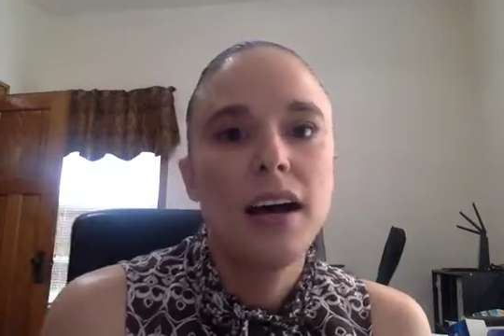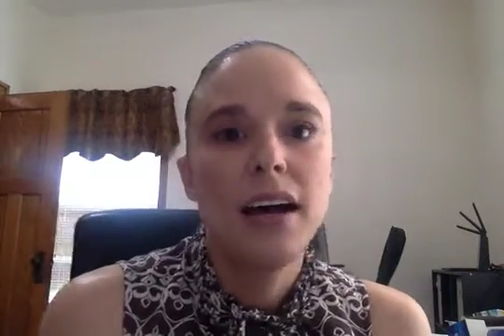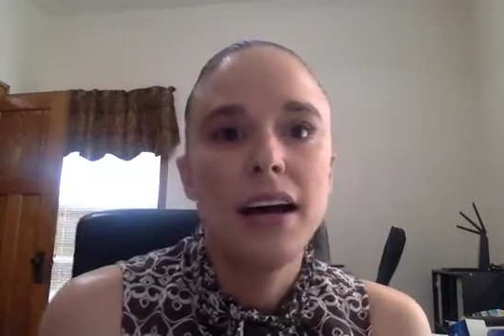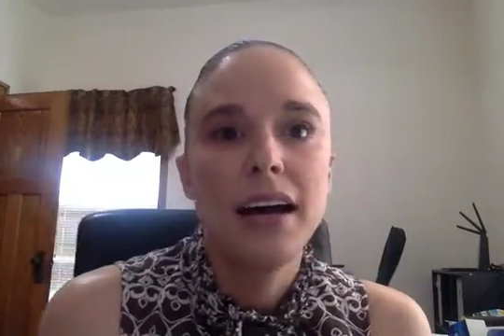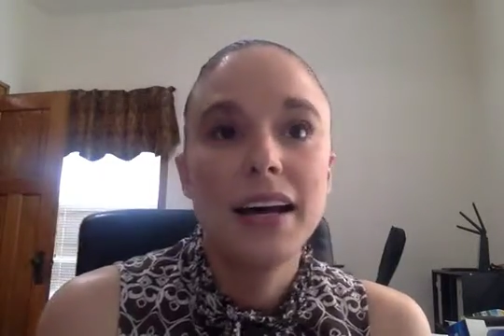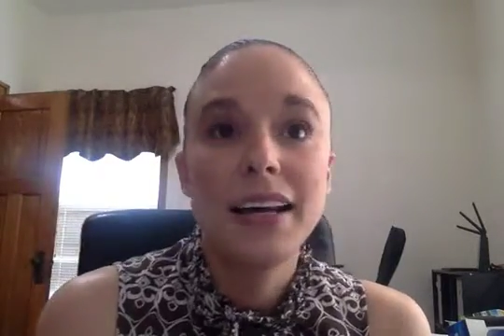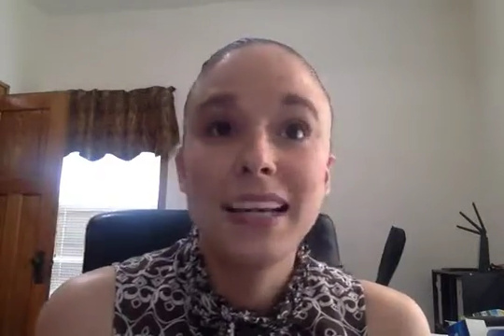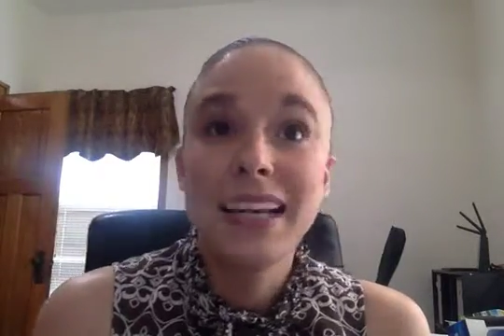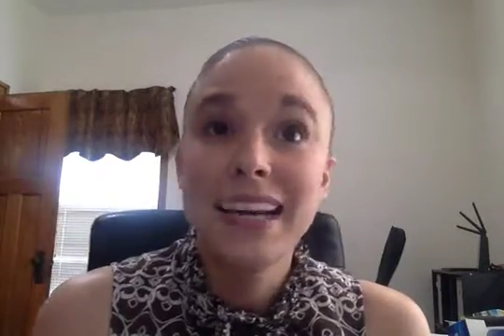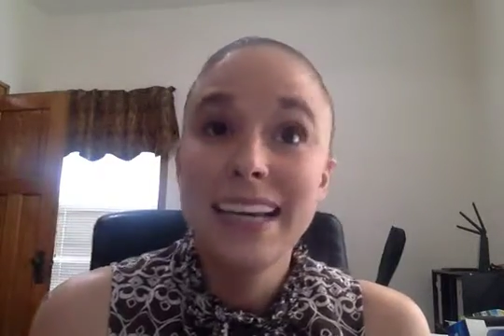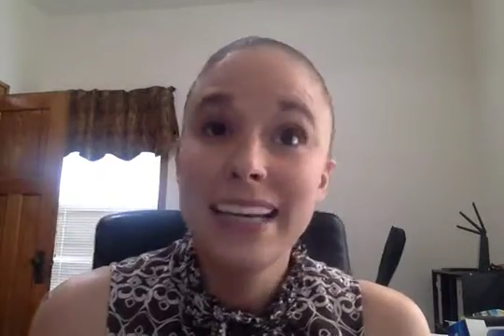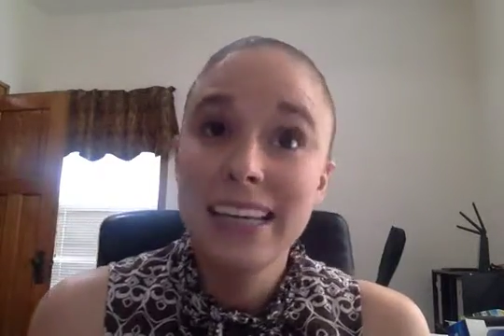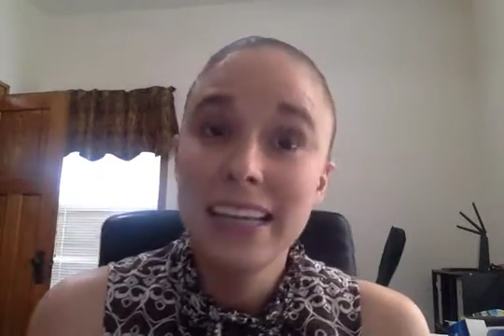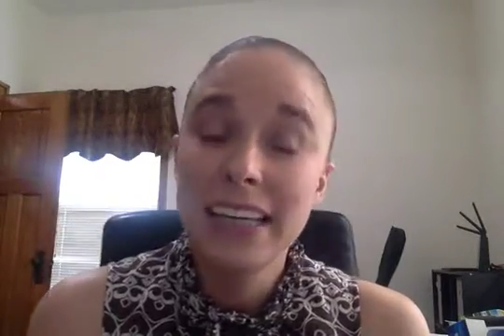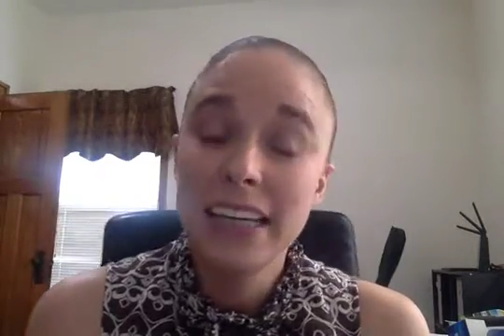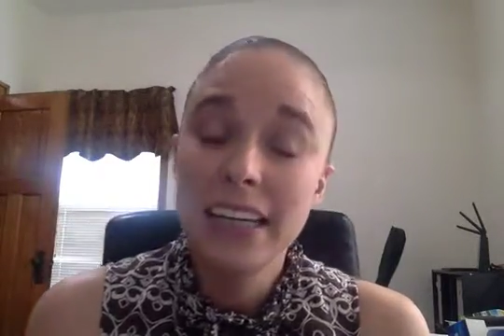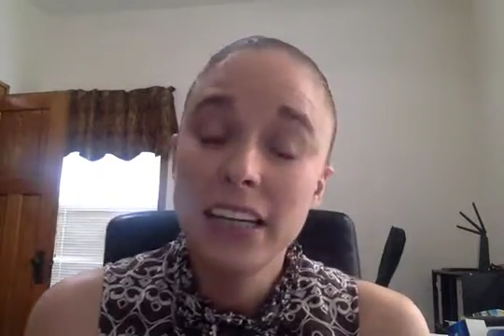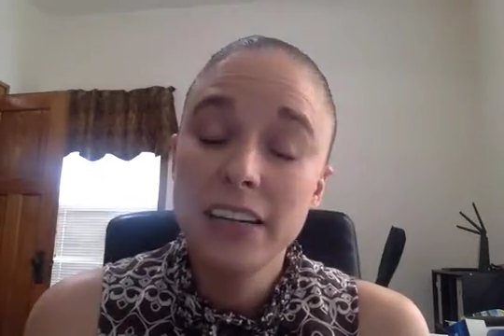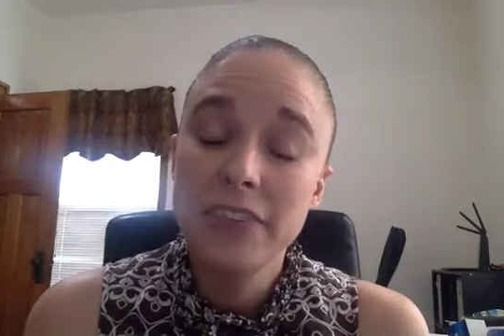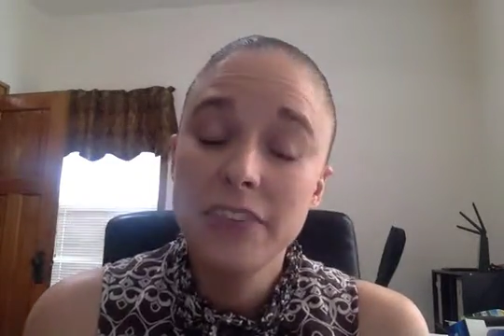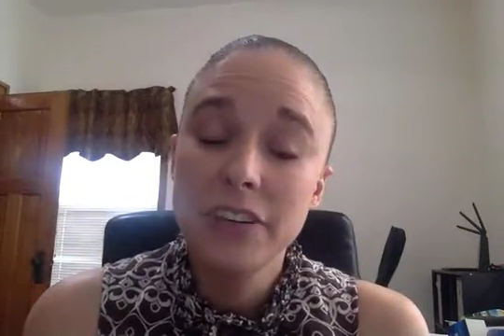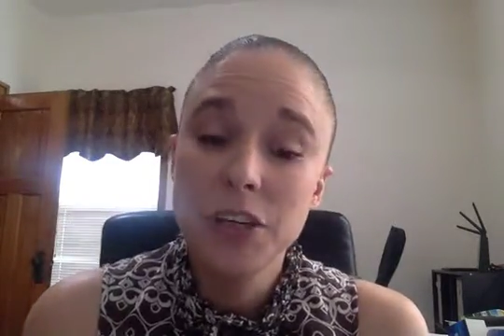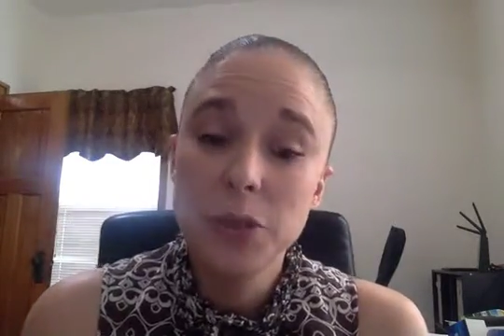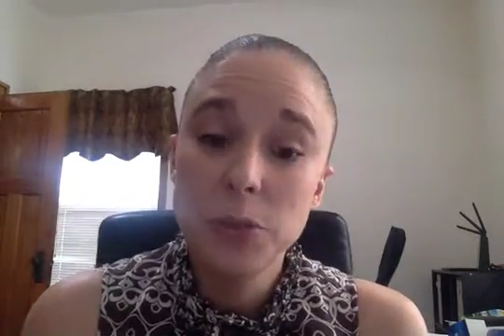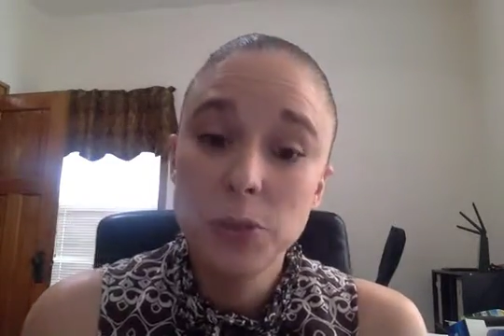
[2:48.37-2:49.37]
Unlike the
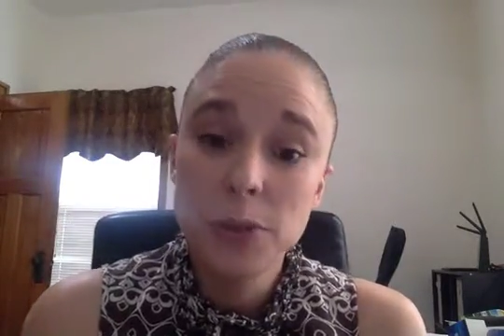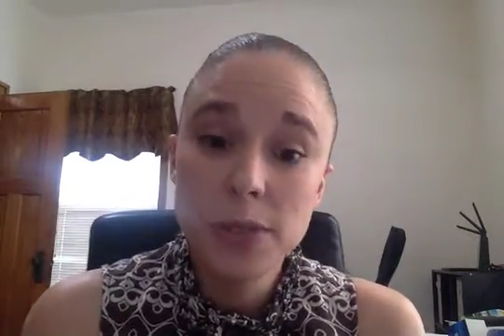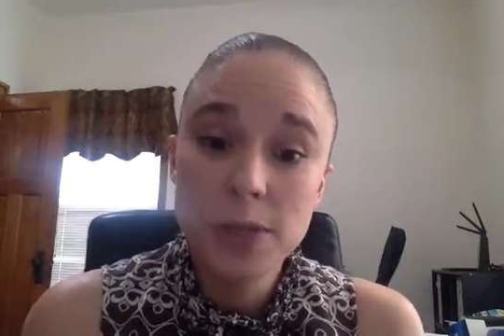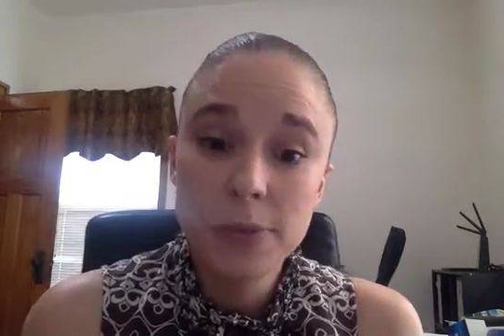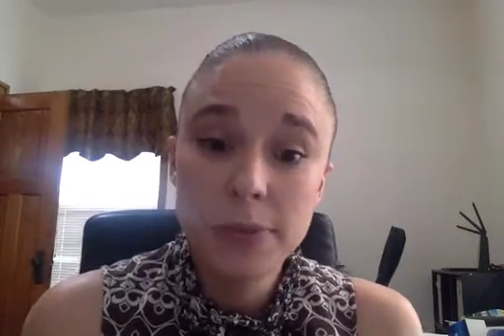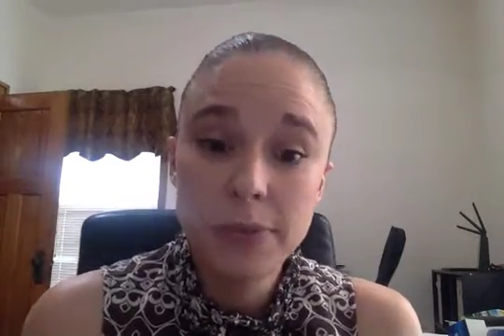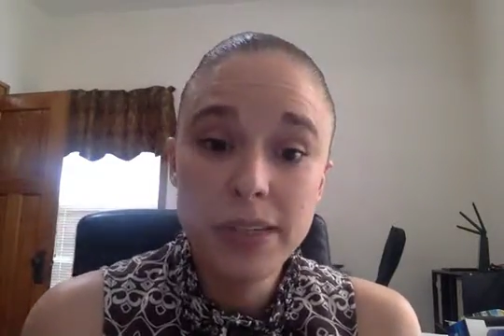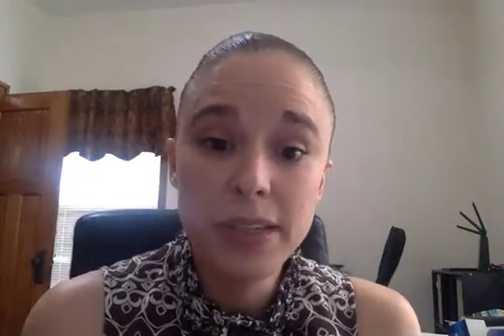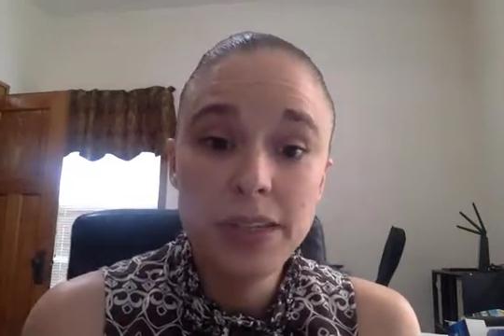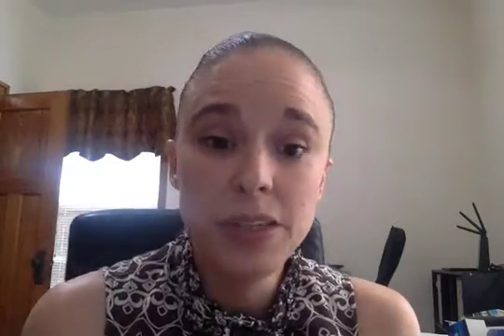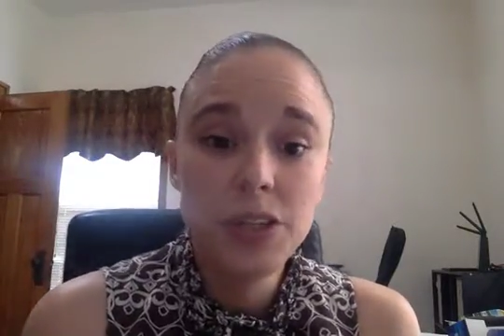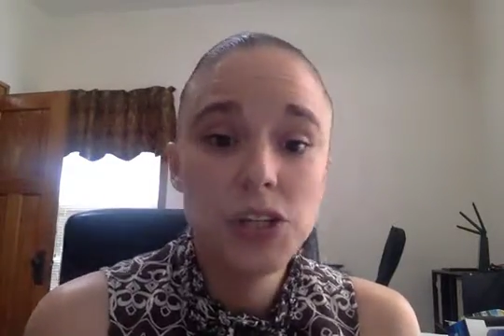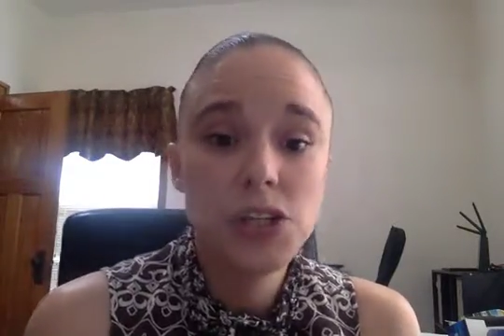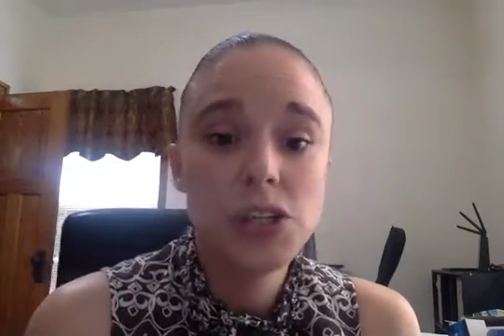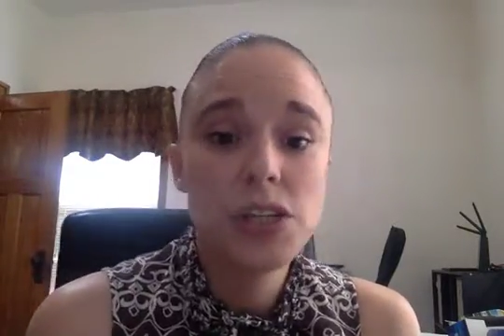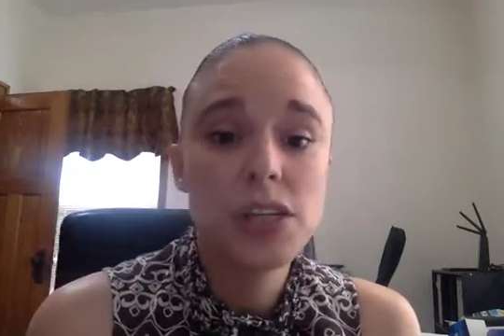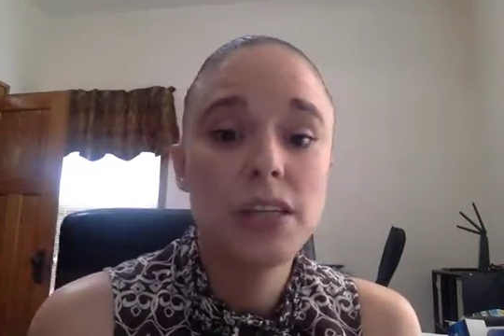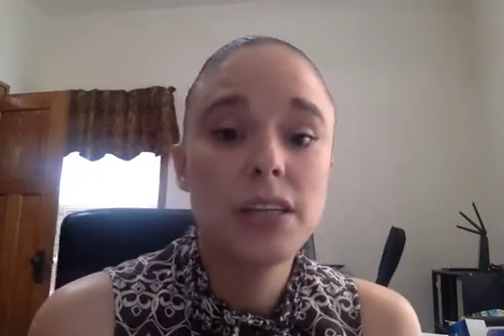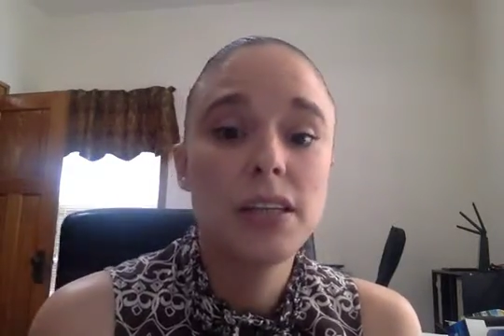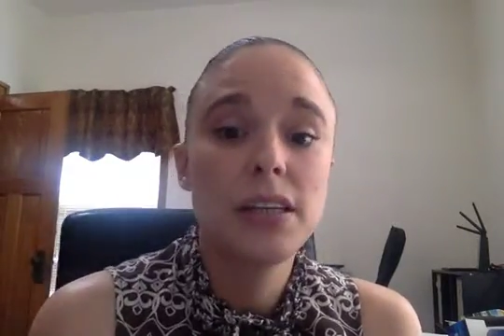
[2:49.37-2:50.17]
individual speech,